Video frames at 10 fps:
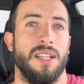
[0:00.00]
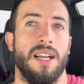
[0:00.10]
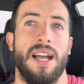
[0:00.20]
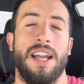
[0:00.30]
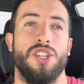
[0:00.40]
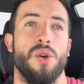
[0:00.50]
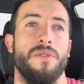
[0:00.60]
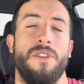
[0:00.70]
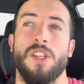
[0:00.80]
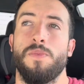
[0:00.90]
I join
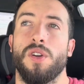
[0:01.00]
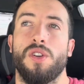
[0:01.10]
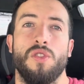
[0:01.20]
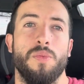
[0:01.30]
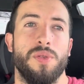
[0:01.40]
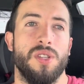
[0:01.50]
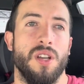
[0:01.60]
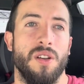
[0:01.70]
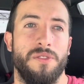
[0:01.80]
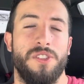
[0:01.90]
Facebook groups
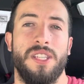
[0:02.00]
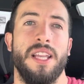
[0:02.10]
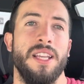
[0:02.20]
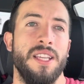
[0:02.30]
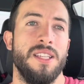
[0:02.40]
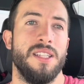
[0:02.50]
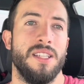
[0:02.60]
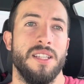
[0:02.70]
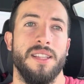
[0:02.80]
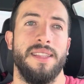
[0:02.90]
of cities
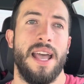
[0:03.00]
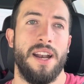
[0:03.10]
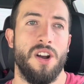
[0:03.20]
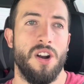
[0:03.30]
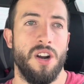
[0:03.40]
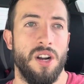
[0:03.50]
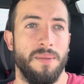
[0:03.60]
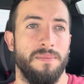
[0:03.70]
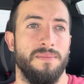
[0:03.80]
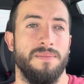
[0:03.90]
that are
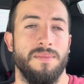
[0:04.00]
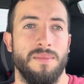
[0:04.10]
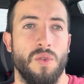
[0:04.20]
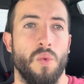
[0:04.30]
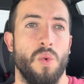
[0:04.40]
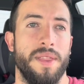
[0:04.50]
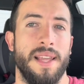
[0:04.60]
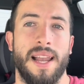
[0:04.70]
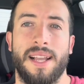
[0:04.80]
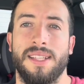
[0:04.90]
within
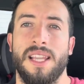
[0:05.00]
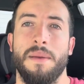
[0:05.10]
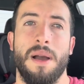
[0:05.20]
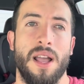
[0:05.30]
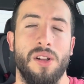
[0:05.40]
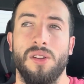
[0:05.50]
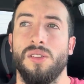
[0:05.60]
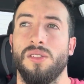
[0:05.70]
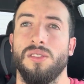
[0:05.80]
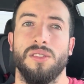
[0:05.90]
like a 10-mile
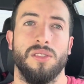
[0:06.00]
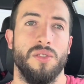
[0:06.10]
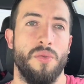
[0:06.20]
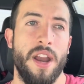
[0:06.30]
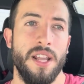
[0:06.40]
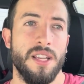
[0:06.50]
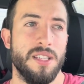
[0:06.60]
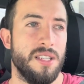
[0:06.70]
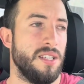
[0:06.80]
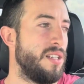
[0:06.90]

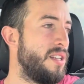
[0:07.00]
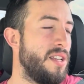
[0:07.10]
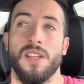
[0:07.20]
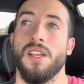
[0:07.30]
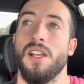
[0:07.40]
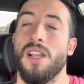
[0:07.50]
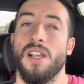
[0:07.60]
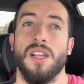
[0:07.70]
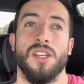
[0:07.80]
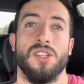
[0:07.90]
radius.
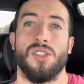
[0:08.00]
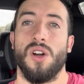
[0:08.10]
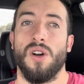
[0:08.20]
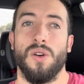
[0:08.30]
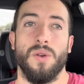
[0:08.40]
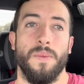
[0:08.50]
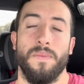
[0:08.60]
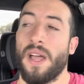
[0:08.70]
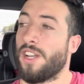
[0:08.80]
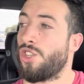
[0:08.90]
So
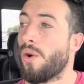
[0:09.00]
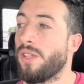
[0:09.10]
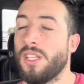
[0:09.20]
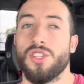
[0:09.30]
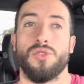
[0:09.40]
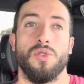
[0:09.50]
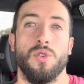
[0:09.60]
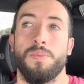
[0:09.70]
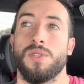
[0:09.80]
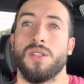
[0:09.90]
I join these
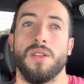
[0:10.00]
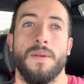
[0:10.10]
groups